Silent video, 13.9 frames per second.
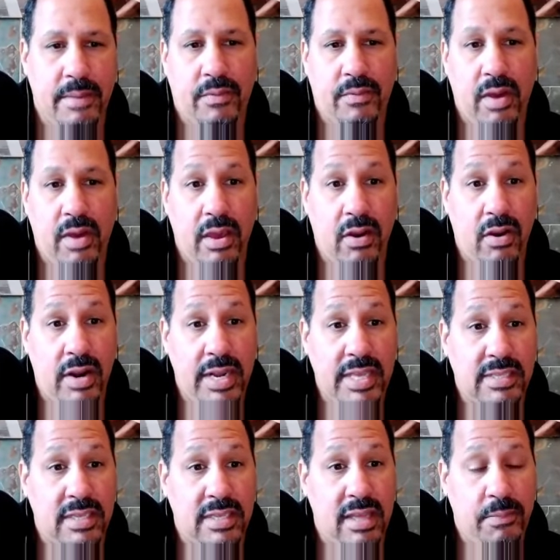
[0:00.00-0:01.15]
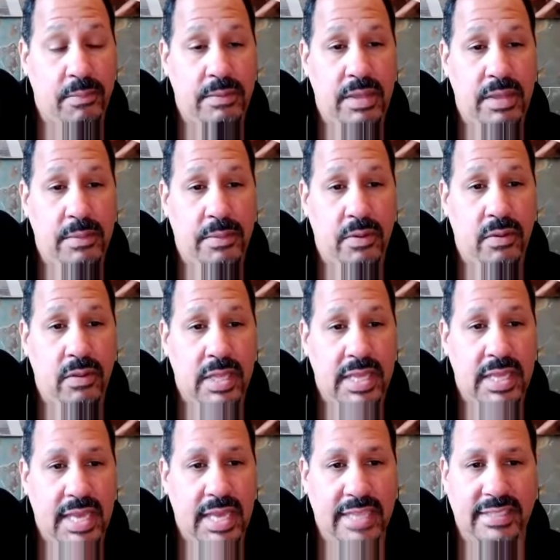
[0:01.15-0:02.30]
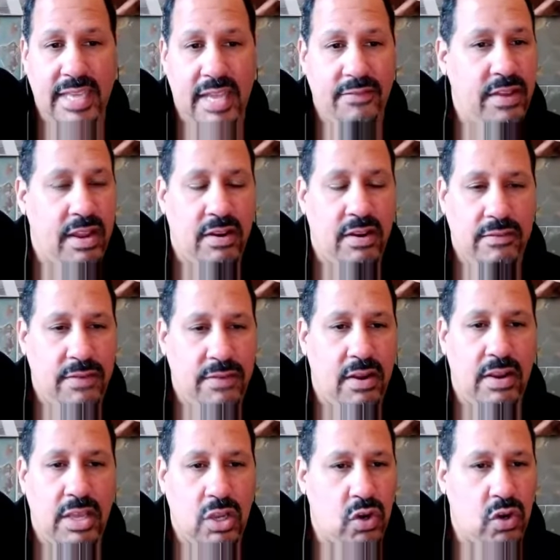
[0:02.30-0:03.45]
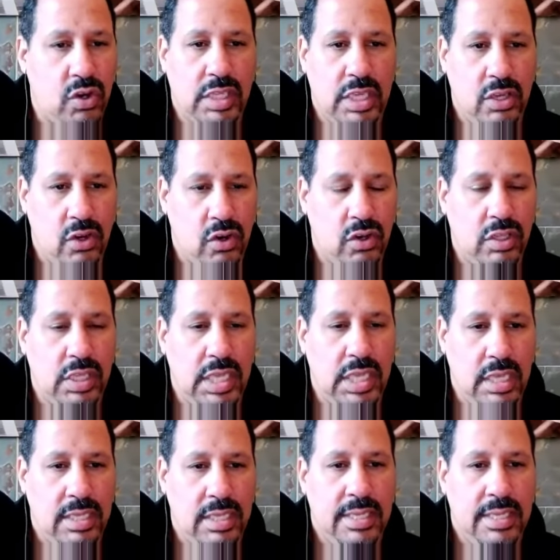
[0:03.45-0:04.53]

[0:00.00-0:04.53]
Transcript: priorities in helping people at that very, very early